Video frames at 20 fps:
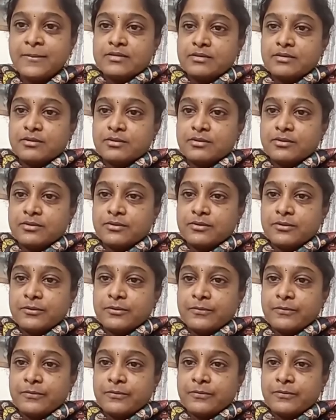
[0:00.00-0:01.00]

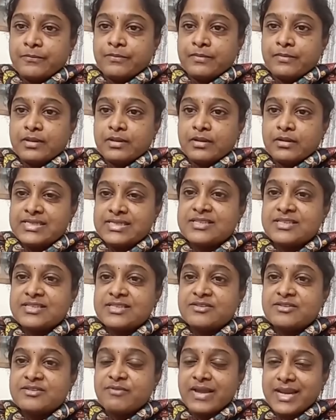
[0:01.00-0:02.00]
So this is
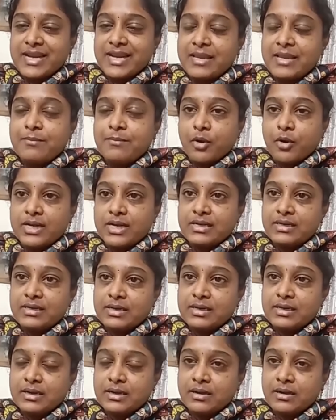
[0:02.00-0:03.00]
very
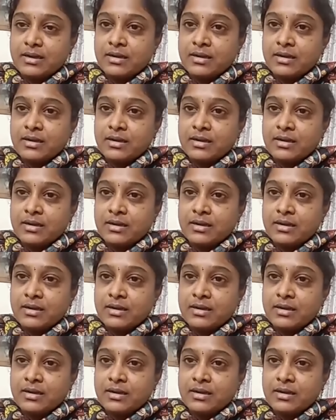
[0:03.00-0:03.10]
important